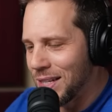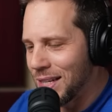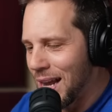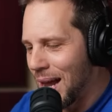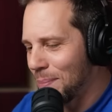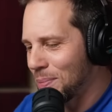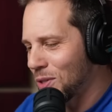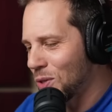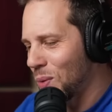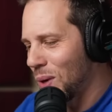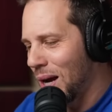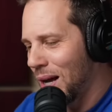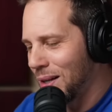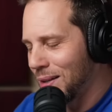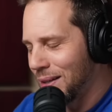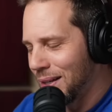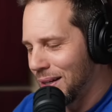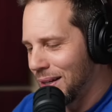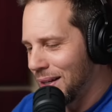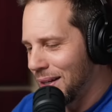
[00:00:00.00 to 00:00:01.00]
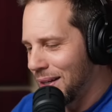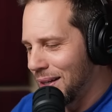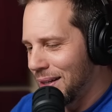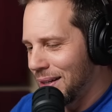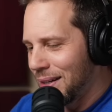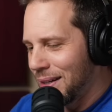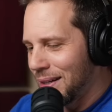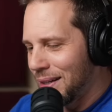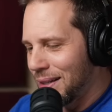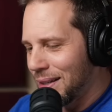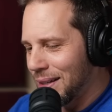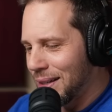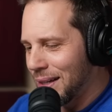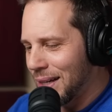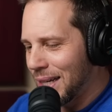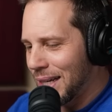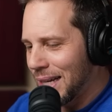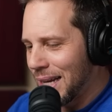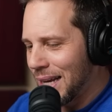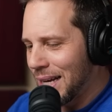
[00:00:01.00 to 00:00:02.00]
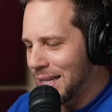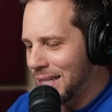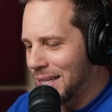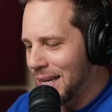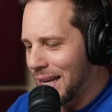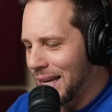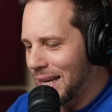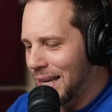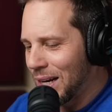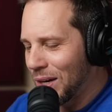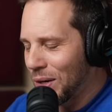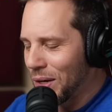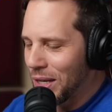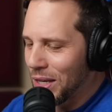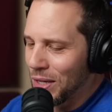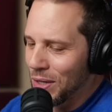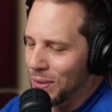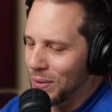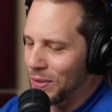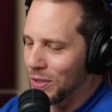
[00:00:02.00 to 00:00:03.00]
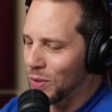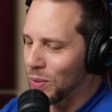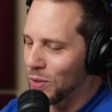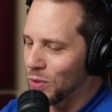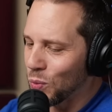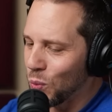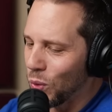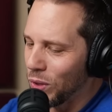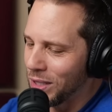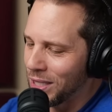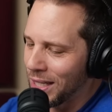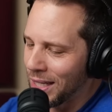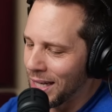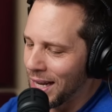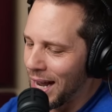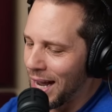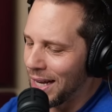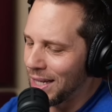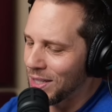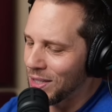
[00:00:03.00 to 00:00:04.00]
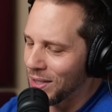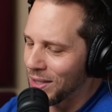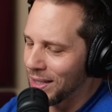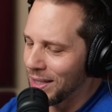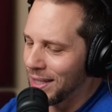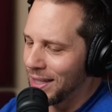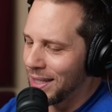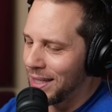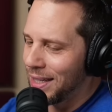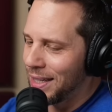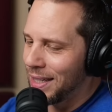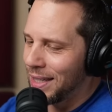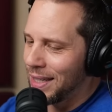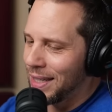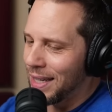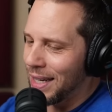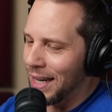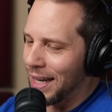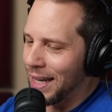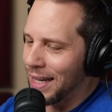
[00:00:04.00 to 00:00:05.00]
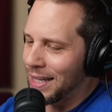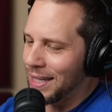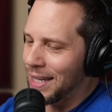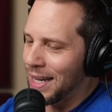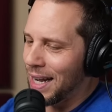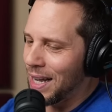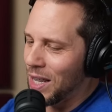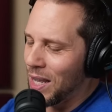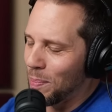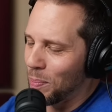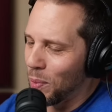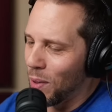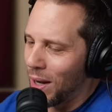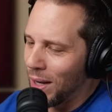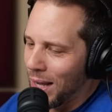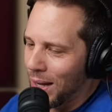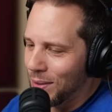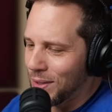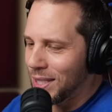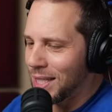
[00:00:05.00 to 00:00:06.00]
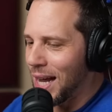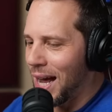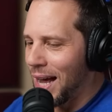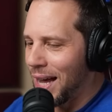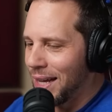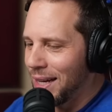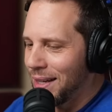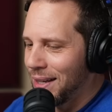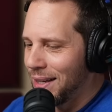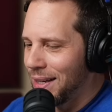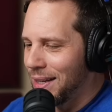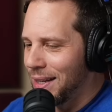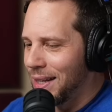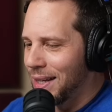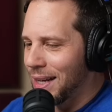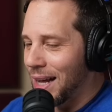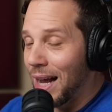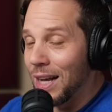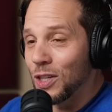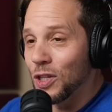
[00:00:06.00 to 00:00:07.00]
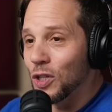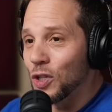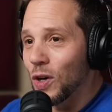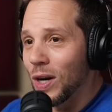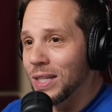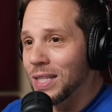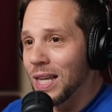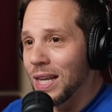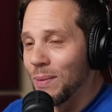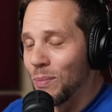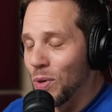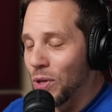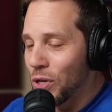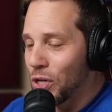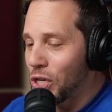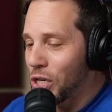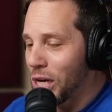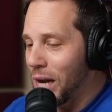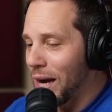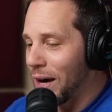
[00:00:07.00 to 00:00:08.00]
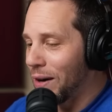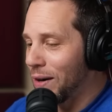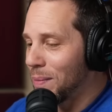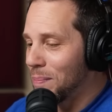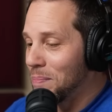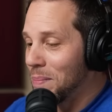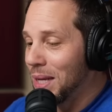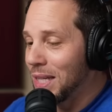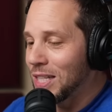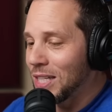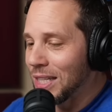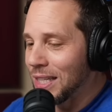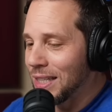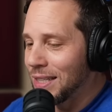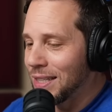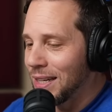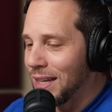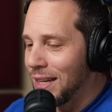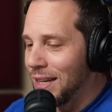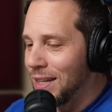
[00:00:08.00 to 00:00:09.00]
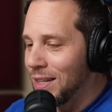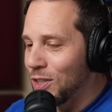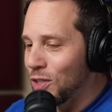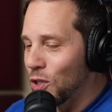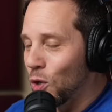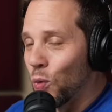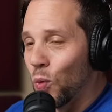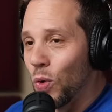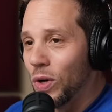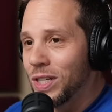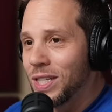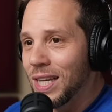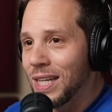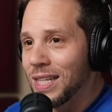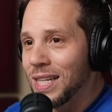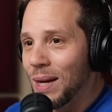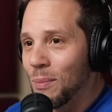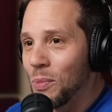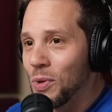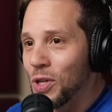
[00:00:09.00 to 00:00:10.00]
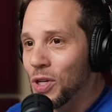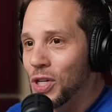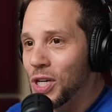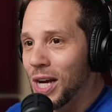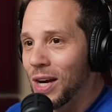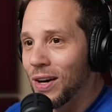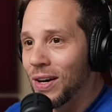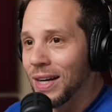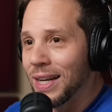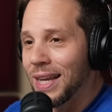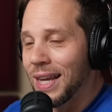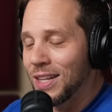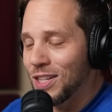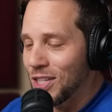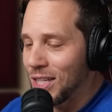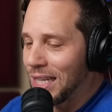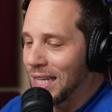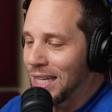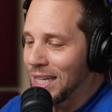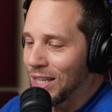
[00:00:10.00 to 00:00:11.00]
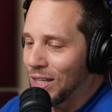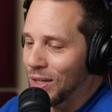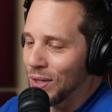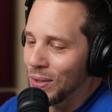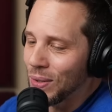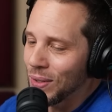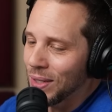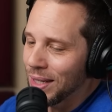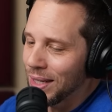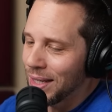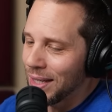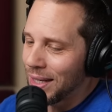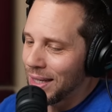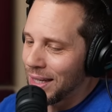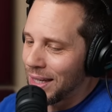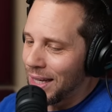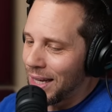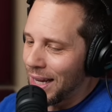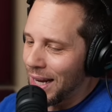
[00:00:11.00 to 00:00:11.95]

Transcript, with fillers: into the steps. Well, I got to take care of you. So it's Woods and Kaiser, and uh, they brawl outside. Kaiser tries to hit him with a chair, misses. So Woods hits him with a chair, gets DQ'd.